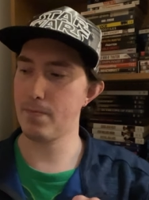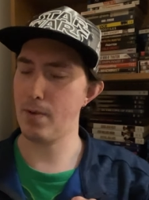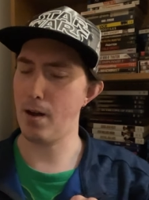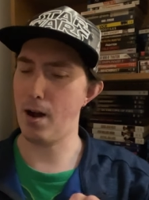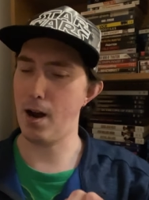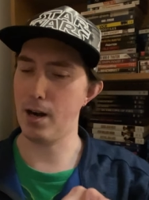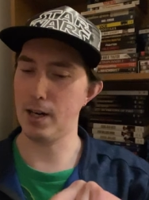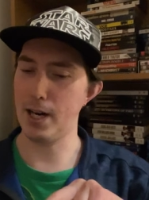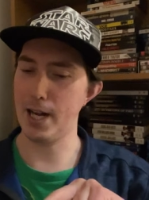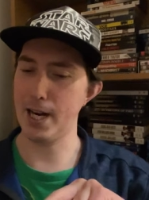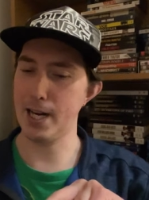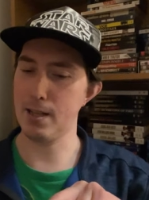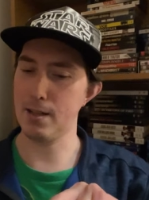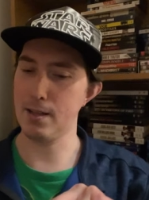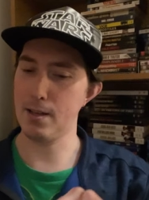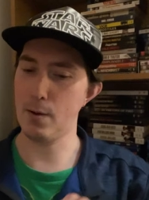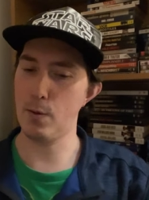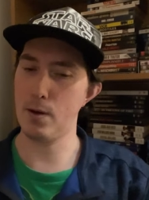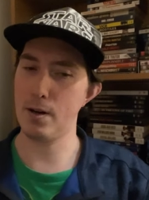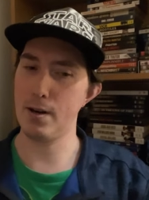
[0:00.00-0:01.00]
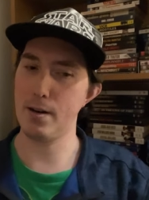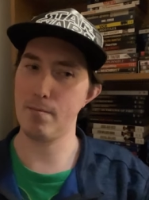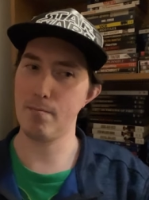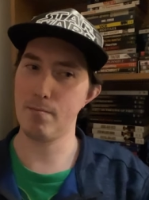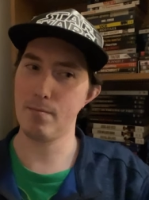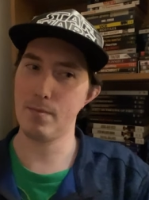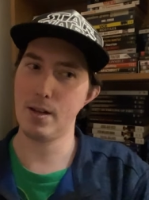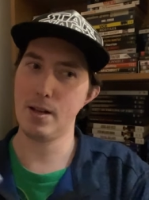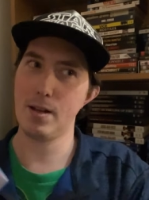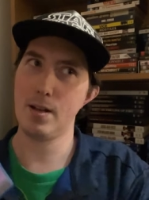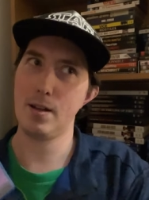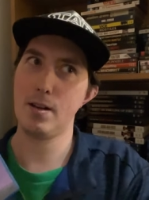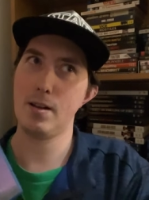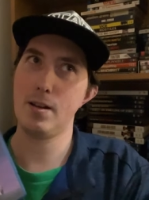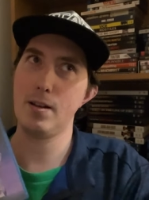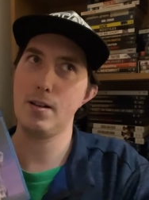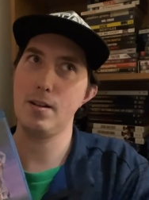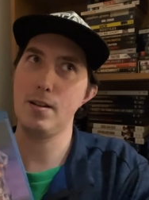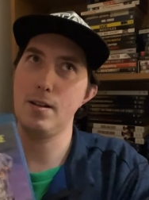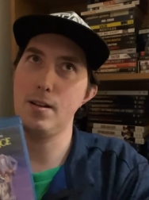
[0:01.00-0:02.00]
on like the one
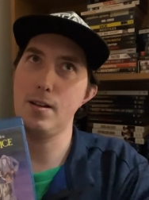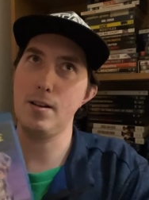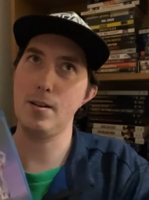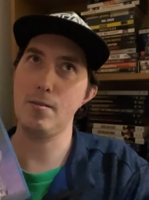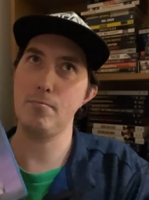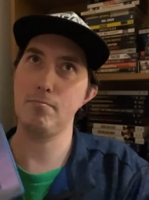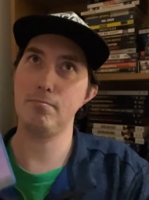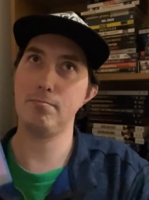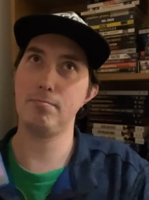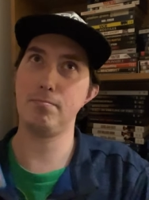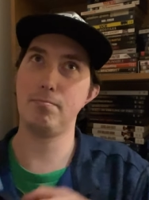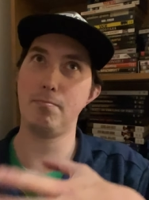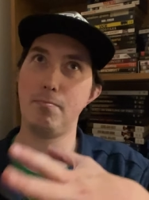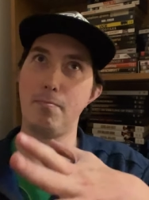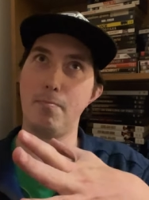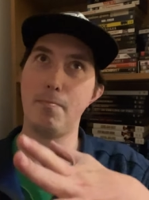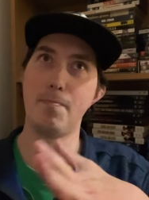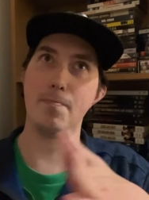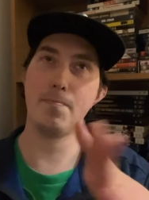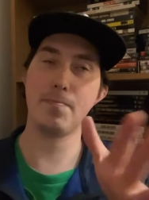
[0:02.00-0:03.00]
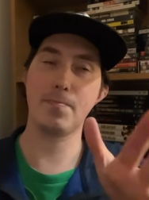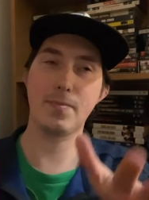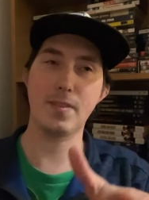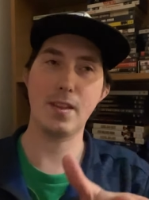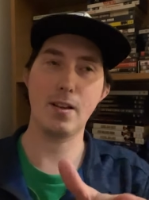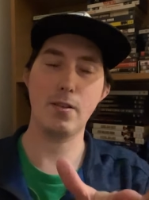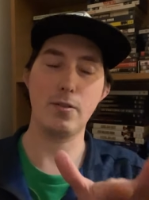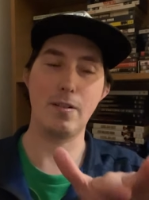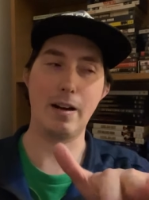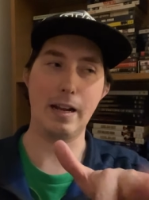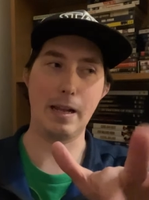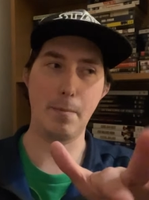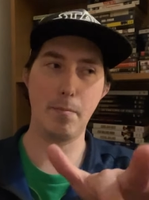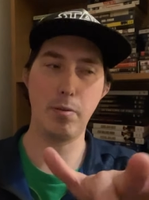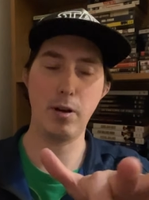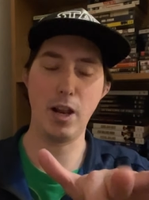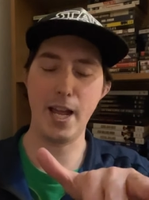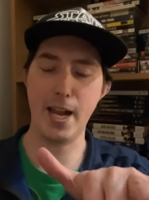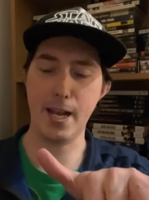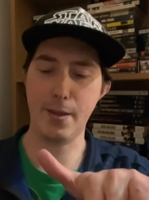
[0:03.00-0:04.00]
uh, like
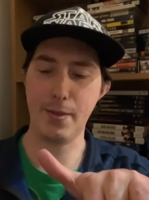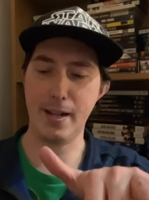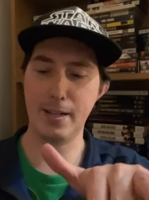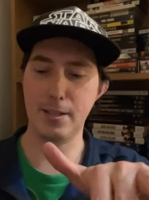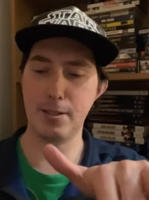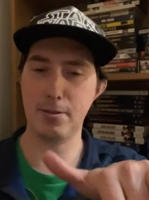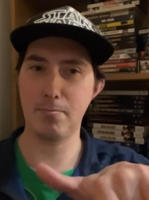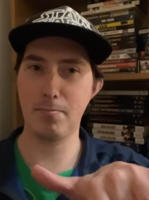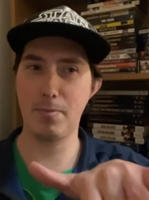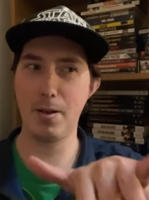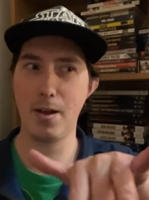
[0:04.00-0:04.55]
plank that's